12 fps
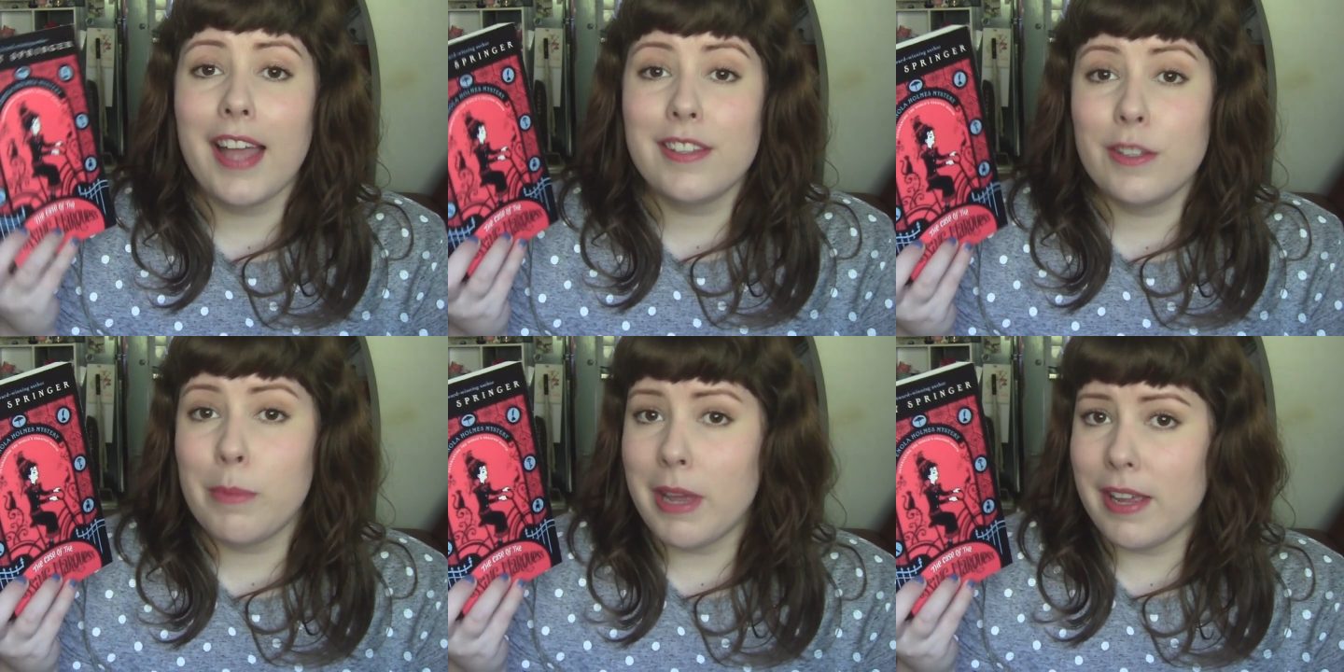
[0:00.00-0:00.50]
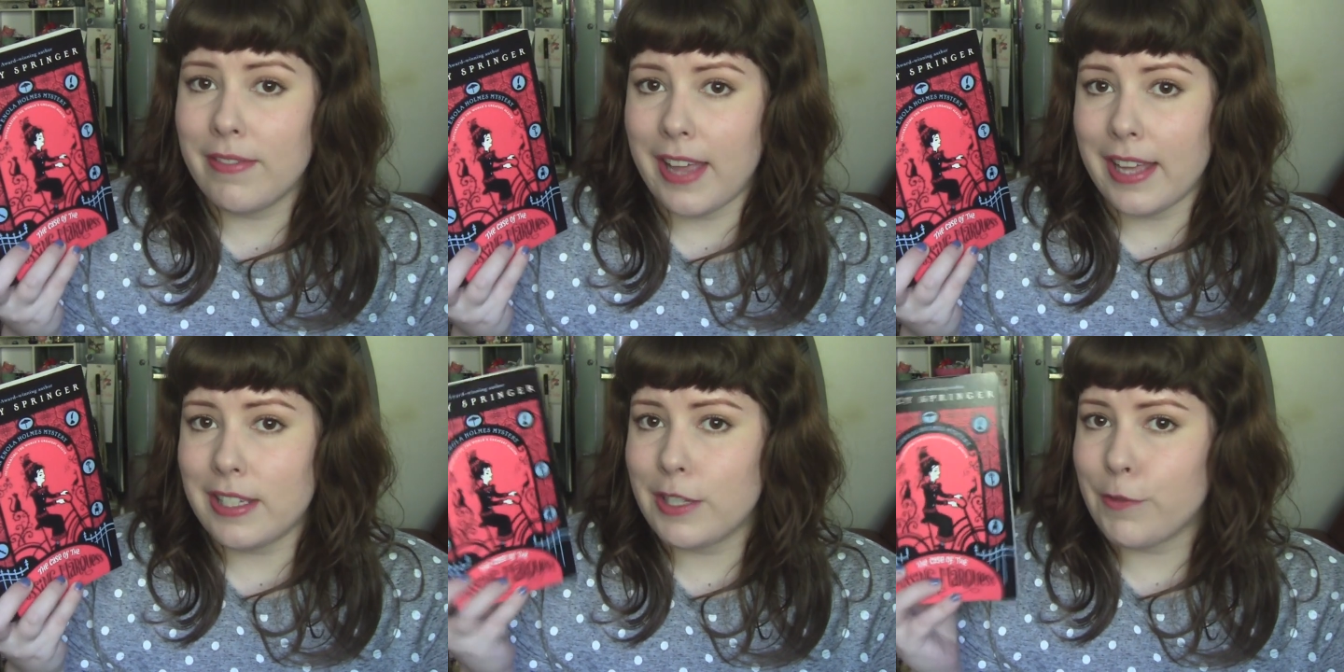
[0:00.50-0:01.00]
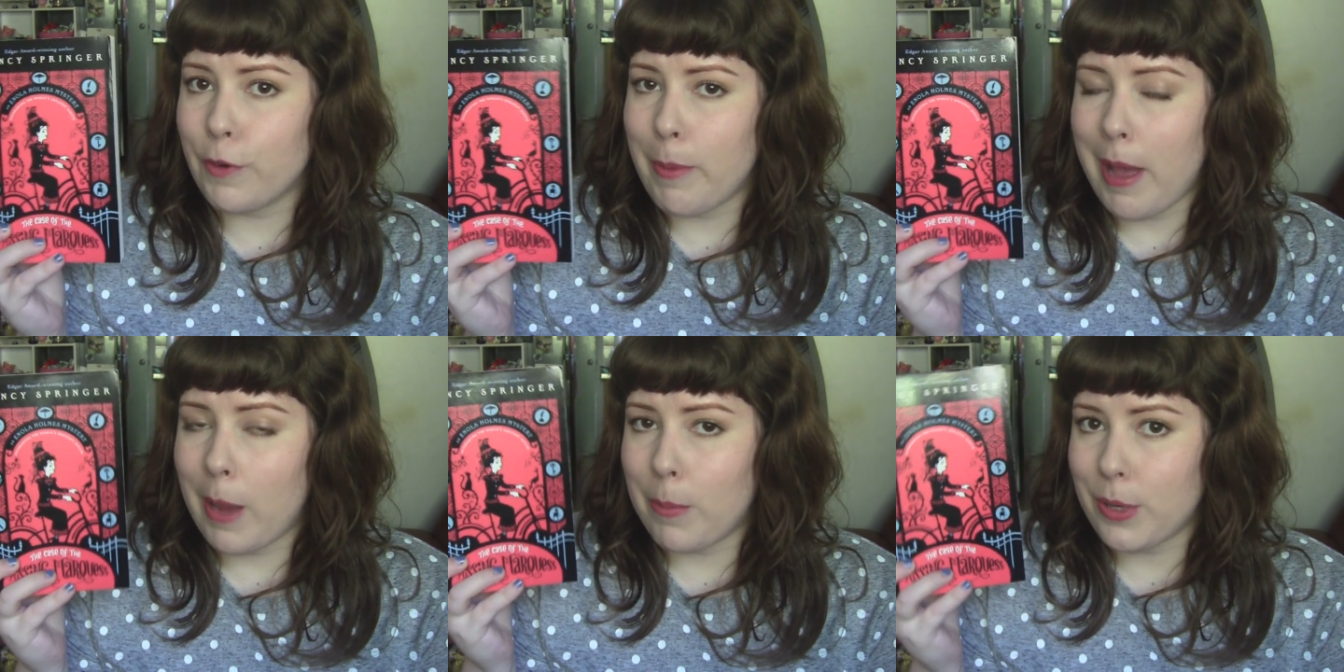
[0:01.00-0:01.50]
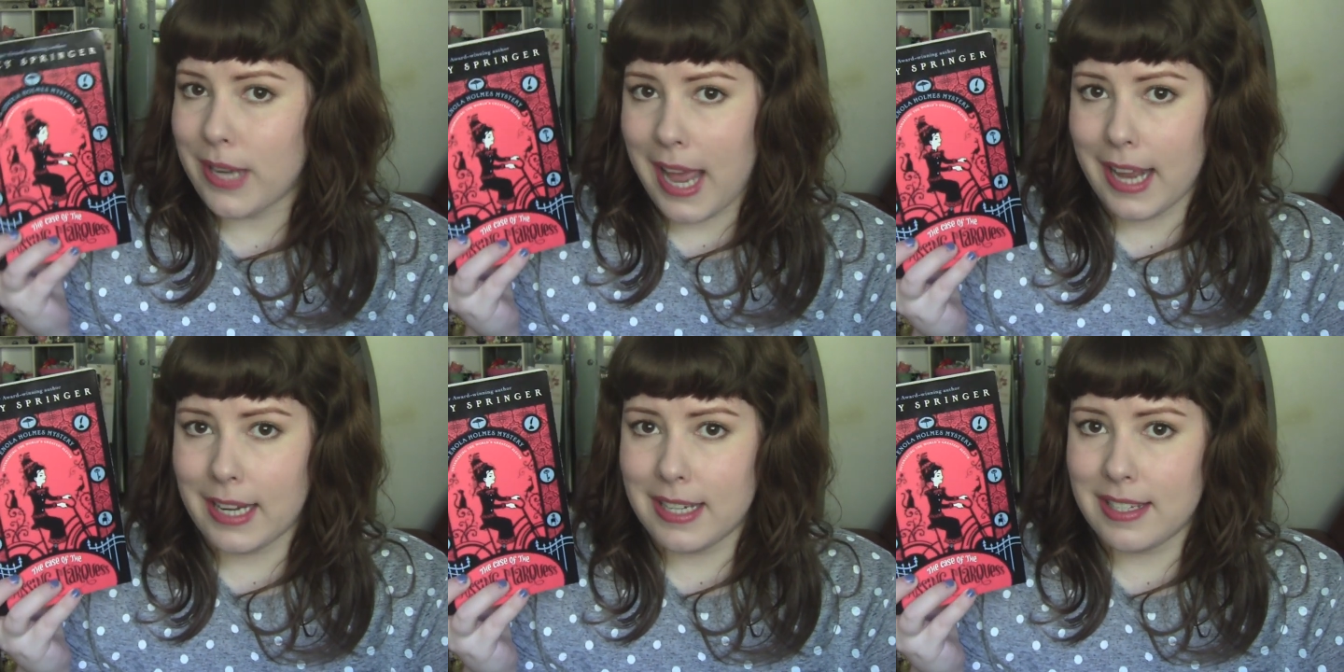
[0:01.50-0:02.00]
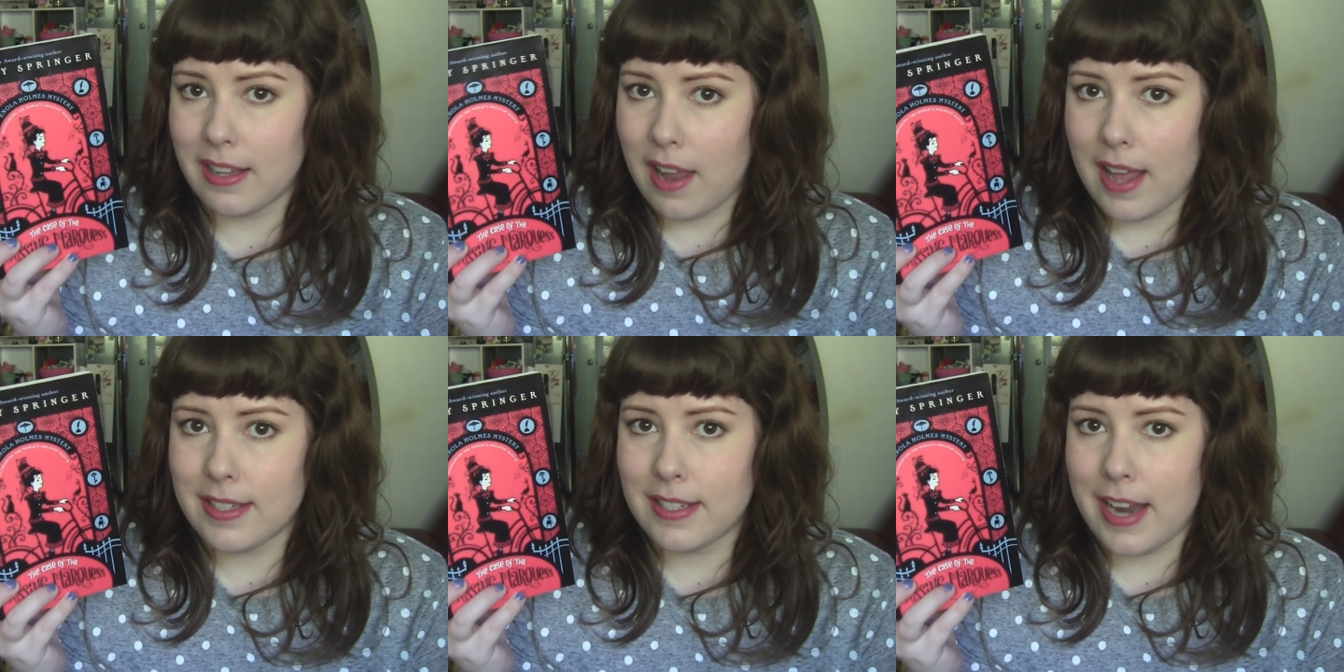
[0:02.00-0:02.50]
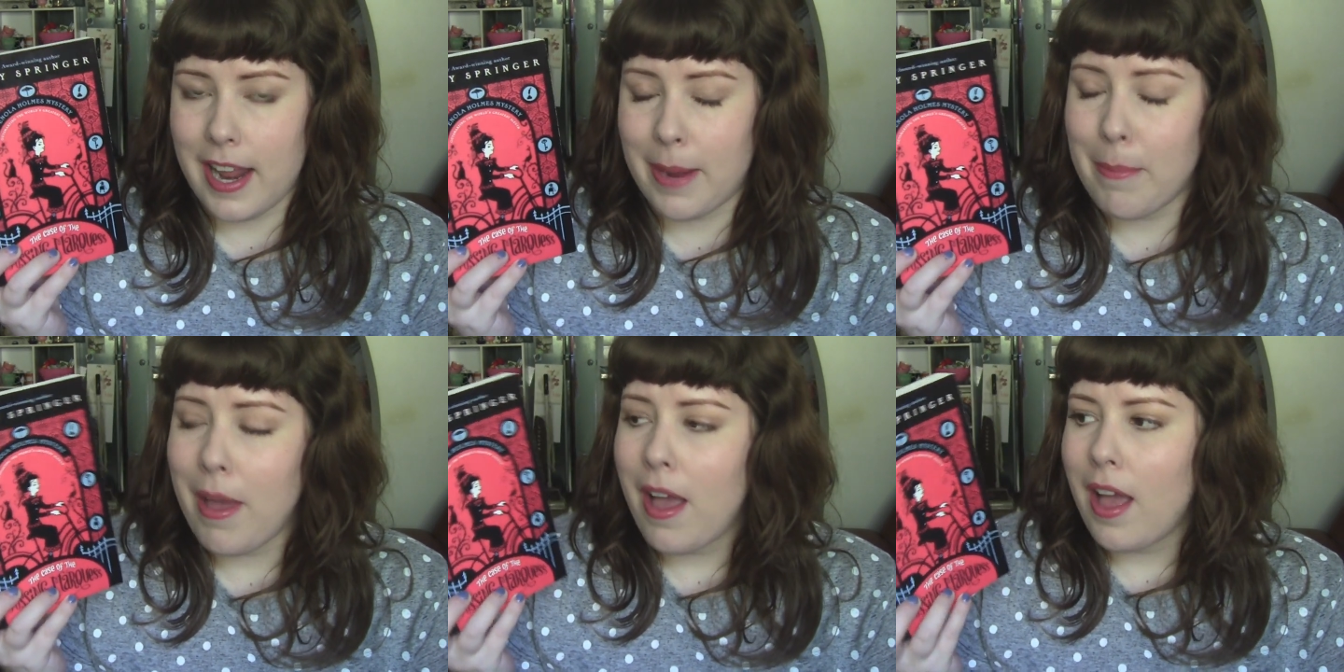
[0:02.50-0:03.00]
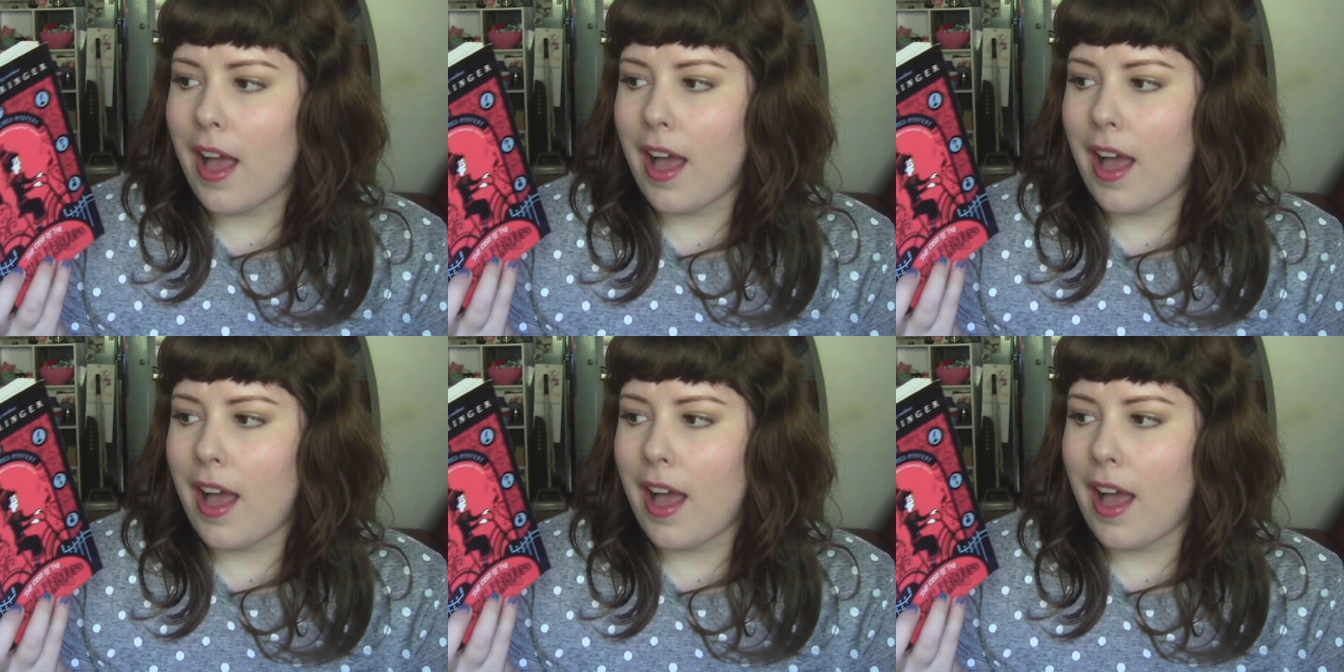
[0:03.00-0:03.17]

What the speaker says: As you may have guessed from our protagonist's last name,